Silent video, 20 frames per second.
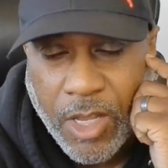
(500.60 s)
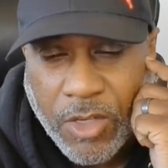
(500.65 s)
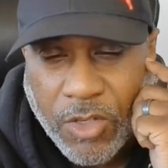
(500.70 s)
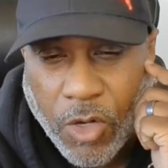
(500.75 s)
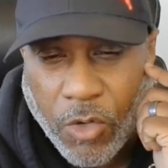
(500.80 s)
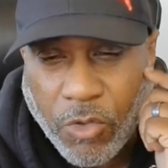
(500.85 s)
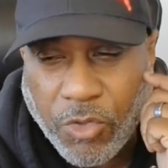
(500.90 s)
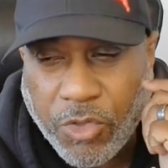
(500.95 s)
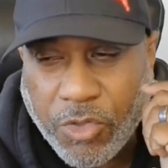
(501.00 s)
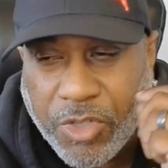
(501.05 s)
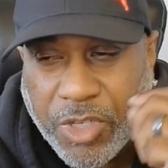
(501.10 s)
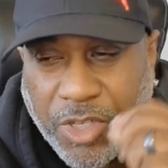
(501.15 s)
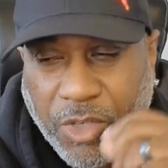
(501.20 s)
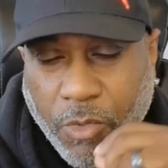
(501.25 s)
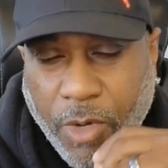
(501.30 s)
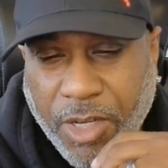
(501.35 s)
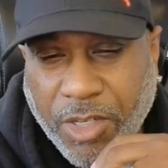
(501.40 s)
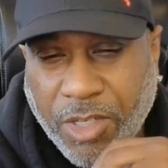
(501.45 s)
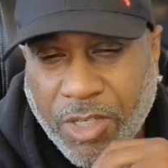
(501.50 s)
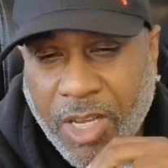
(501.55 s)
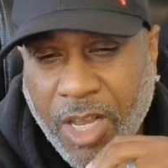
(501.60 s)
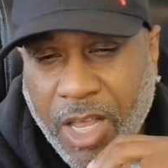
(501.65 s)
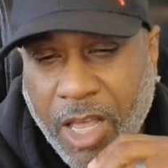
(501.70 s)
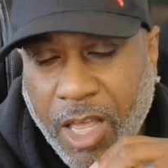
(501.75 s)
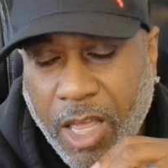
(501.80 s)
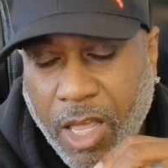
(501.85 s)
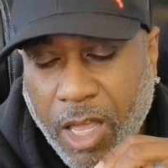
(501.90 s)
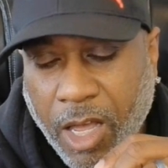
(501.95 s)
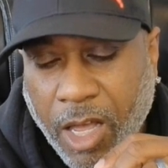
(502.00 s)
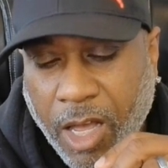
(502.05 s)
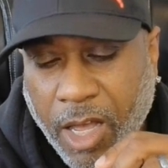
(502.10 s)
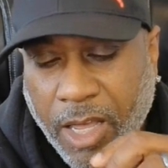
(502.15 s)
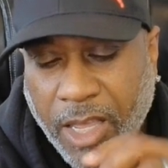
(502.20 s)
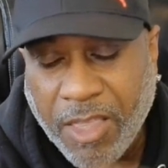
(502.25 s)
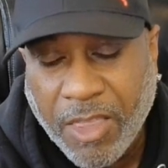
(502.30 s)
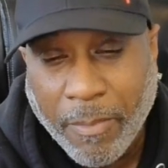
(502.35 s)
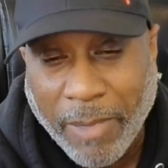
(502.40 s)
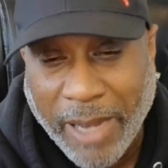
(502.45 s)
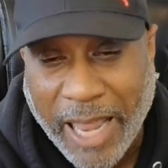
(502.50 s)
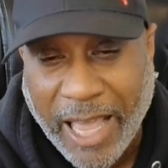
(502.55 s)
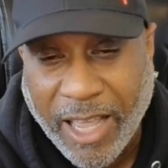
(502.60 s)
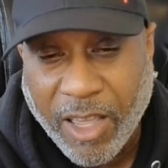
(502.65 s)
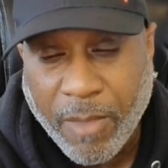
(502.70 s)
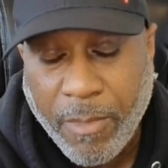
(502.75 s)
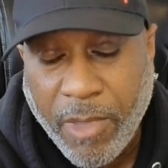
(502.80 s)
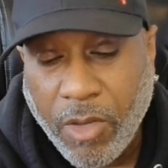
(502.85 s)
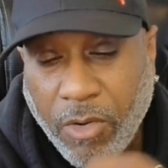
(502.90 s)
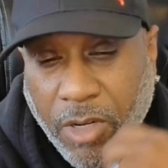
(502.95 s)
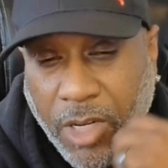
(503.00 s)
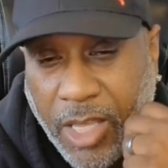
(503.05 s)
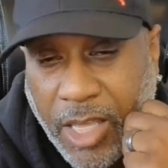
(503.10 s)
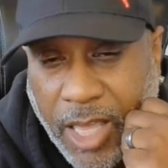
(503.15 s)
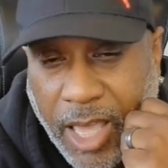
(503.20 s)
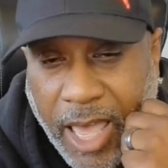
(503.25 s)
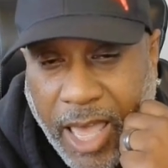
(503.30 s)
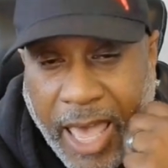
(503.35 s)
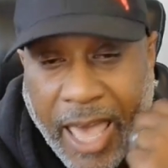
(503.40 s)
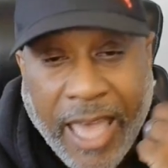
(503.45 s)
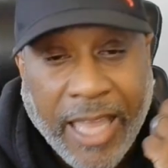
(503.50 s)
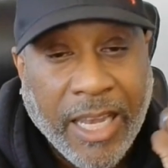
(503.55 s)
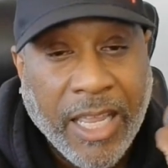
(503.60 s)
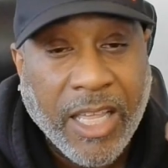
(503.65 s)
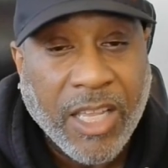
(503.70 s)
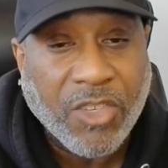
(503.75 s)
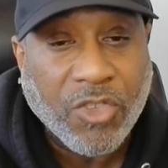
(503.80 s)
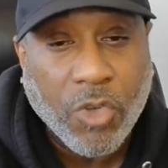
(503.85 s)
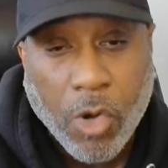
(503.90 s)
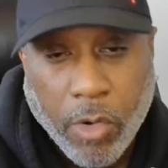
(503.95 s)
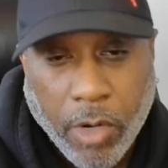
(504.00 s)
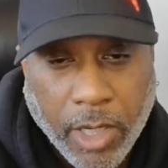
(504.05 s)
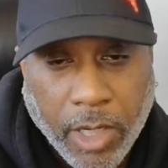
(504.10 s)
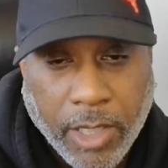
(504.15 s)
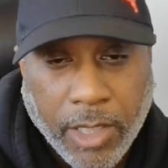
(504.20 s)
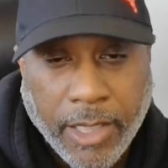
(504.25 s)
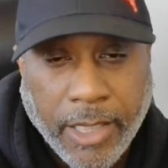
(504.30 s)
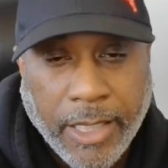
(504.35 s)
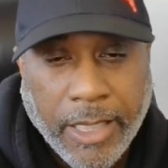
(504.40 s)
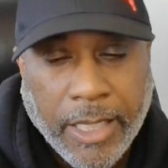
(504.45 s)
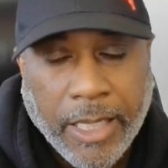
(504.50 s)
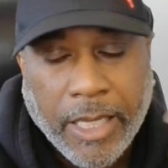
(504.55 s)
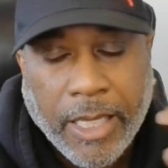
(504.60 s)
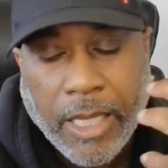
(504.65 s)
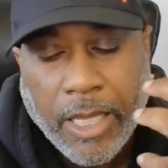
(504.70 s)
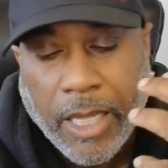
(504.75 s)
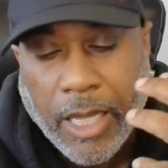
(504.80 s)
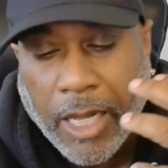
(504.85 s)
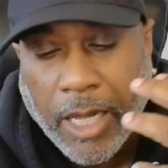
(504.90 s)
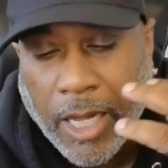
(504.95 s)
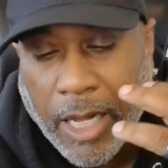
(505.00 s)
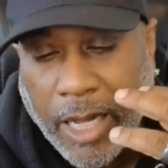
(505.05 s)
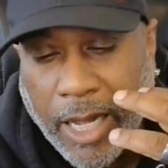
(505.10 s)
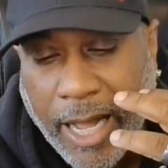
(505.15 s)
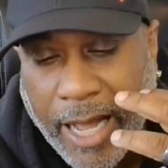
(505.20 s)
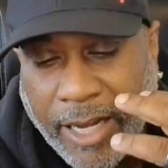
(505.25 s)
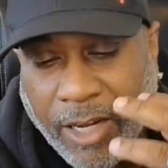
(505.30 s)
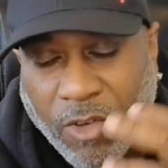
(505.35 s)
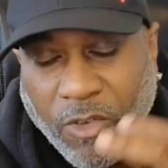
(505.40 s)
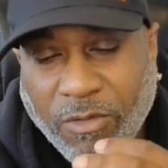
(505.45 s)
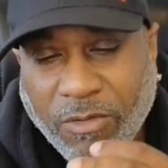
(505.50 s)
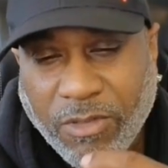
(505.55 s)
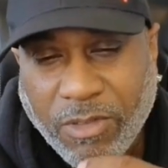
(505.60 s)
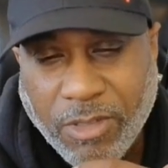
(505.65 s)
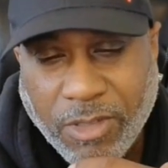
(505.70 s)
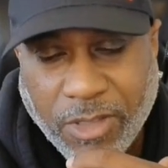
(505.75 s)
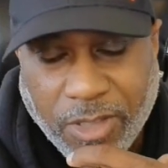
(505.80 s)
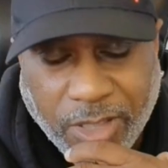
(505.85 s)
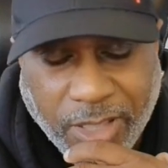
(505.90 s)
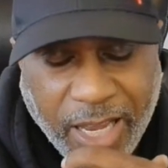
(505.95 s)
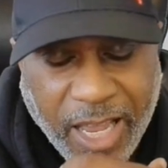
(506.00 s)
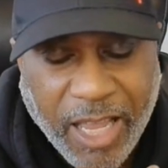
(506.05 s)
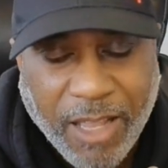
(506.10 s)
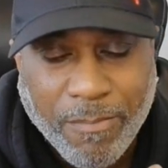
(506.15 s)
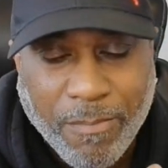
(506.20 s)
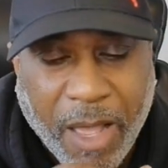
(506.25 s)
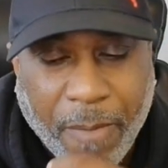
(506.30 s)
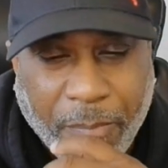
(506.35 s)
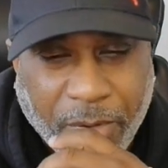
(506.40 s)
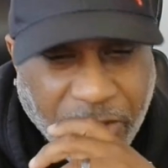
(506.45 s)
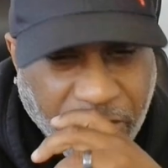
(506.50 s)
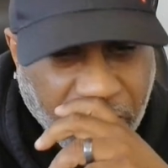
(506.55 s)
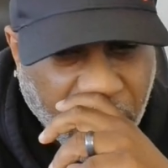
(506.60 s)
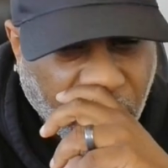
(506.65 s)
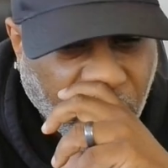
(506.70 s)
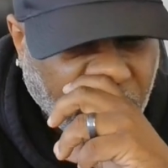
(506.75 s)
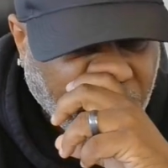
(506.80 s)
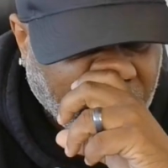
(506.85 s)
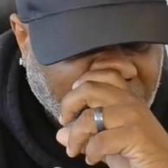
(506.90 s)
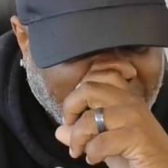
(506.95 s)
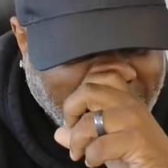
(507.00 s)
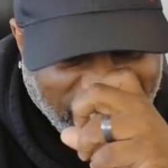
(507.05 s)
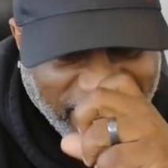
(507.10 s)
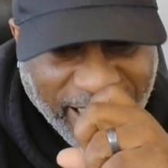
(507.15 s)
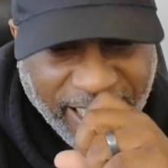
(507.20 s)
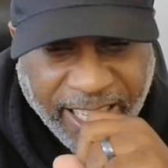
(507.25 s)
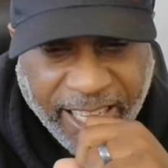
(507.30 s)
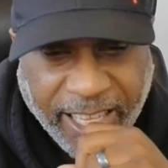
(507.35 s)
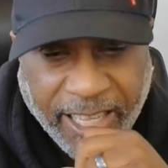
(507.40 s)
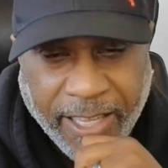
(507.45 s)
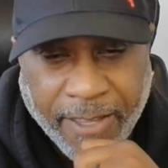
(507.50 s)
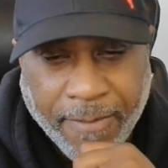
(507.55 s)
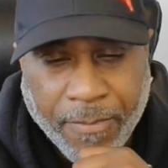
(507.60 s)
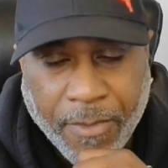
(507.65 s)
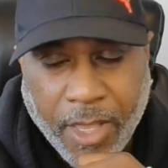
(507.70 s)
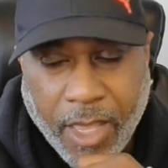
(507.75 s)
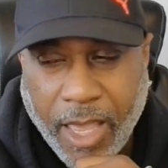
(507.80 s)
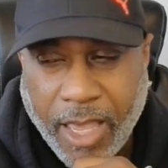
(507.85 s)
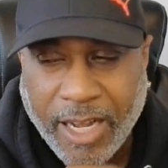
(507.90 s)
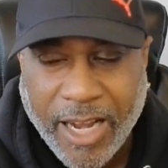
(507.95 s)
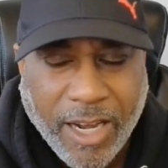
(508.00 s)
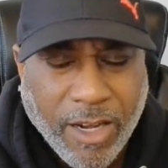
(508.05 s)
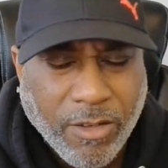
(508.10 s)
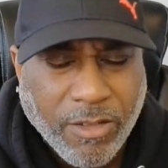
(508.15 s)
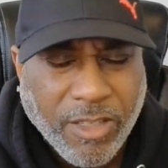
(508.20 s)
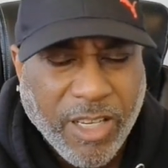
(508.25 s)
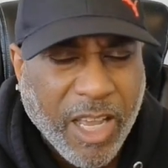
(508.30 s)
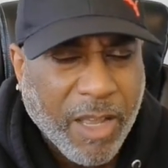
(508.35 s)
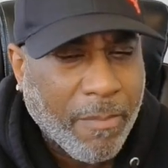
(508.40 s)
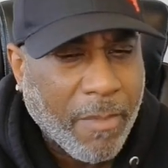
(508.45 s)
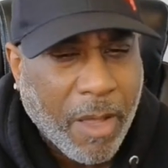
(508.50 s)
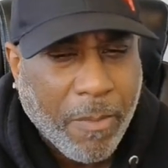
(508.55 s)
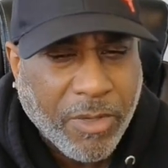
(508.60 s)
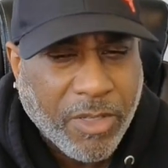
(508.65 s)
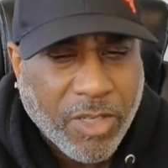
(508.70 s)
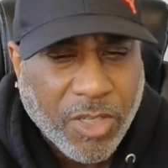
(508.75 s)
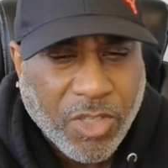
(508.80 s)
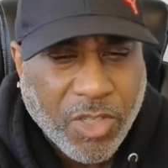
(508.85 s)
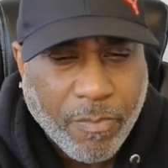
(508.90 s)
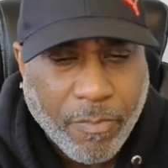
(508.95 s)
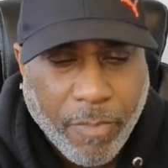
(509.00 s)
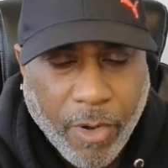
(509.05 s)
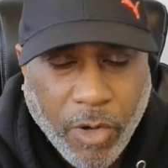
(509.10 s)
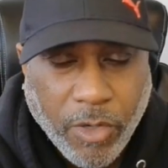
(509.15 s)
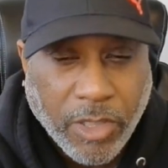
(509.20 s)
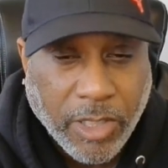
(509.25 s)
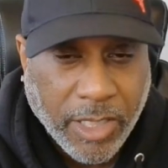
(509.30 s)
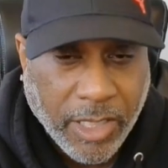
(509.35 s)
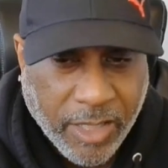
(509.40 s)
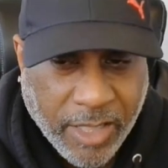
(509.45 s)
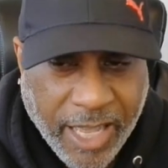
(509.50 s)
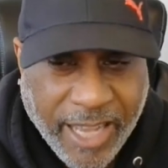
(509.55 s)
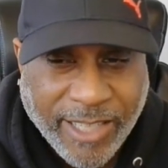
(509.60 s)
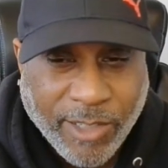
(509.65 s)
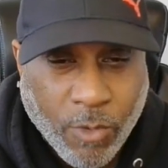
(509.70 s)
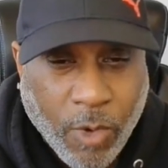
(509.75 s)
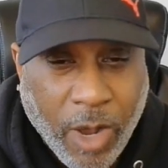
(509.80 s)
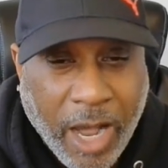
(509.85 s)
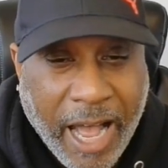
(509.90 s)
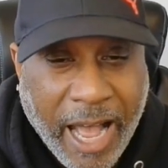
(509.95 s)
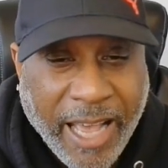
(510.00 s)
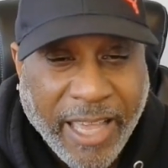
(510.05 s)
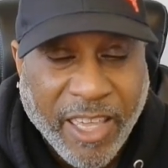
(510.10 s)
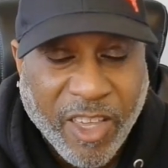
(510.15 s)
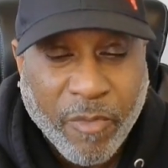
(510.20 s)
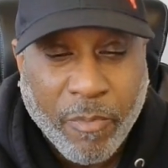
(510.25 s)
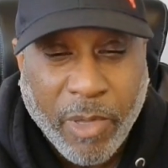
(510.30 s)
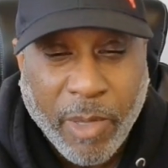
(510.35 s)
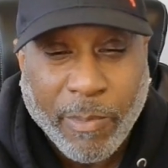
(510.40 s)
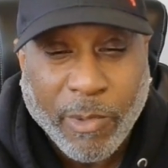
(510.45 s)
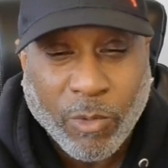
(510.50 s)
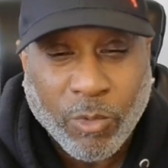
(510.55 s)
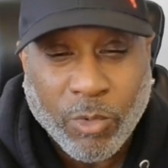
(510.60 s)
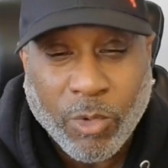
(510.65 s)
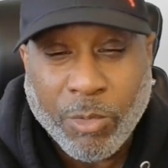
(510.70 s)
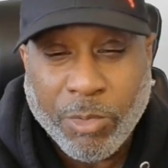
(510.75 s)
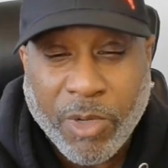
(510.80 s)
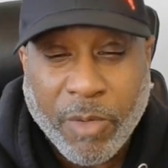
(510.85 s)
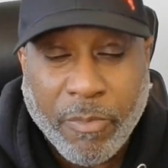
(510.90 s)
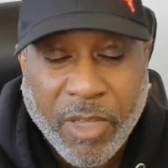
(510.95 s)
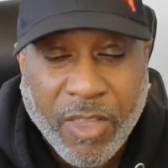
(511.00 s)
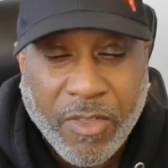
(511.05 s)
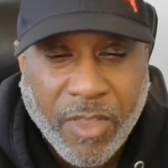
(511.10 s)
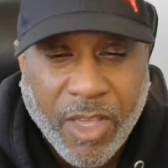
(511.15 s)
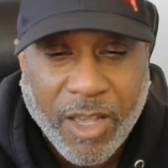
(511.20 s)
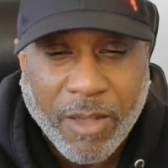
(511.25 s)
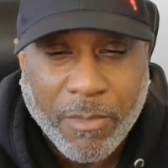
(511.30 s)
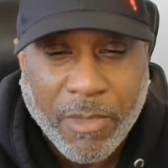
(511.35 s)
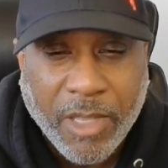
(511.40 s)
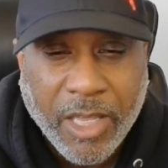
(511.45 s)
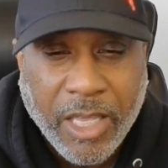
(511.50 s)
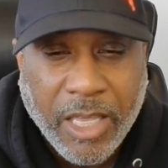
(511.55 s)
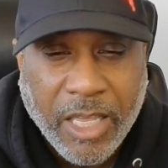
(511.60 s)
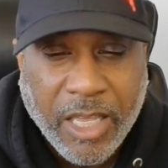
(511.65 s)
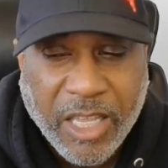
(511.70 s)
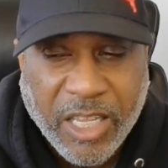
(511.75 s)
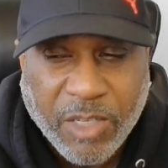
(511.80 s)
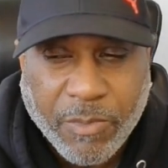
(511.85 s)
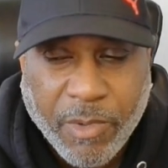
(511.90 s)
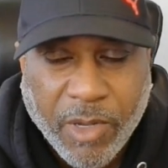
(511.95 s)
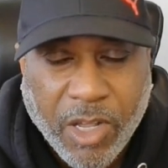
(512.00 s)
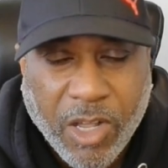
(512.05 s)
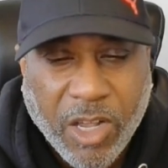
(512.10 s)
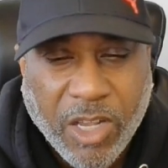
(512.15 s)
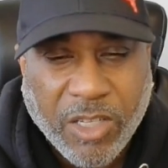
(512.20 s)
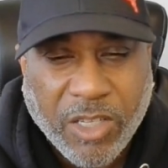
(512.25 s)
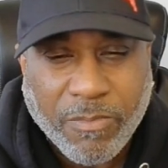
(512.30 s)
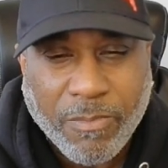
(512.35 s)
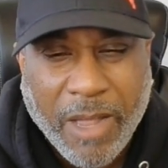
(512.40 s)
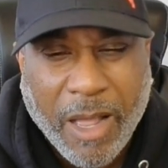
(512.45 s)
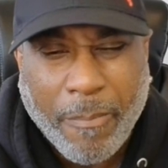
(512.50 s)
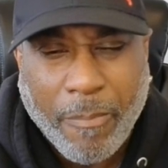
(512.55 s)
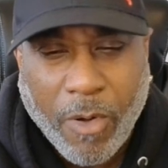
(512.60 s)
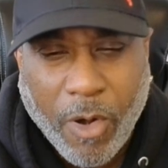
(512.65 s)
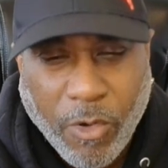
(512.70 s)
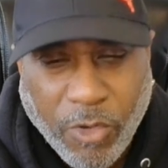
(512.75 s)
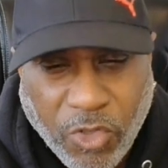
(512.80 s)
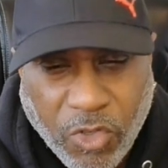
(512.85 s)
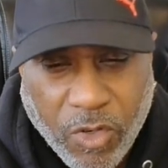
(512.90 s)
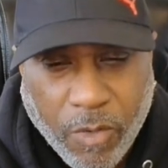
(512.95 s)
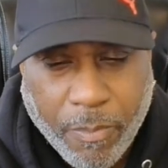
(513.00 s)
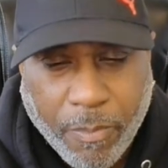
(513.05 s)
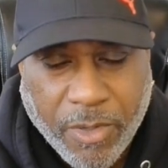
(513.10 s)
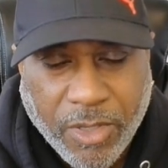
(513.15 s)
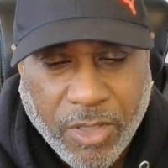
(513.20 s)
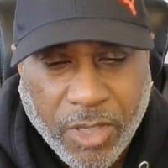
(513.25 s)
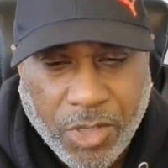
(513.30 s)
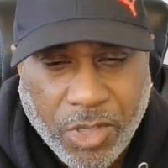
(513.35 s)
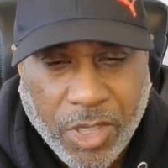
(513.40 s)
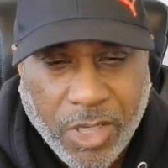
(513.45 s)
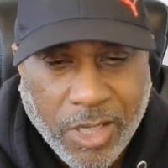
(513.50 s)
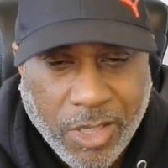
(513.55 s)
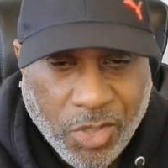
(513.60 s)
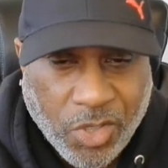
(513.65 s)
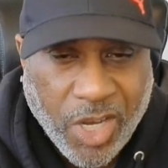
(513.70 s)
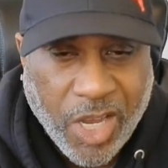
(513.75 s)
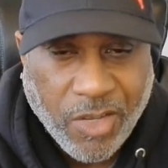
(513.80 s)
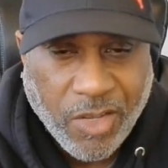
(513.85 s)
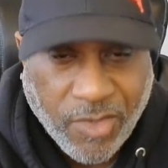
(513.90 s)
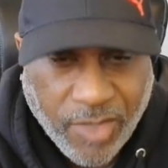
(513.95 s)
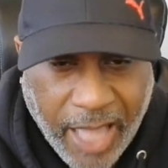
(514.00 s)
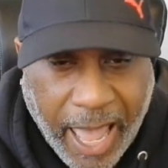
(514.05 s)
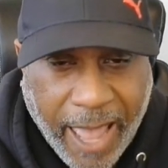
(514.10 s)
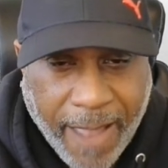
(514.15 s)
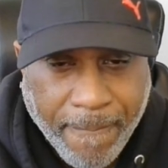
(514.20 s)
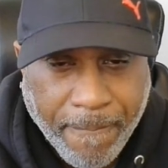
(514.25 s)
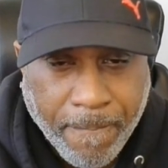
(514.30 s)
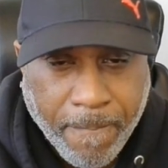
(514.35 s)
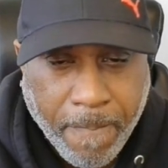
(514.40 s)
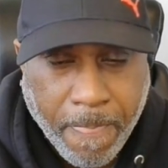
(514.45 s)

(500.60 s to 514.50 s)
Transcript: social situations uh, in the black community and historically. Uh, I don't take my position lightly, and I don't take my position personally. That's why I give people room to be them. Is because my personal position is just that.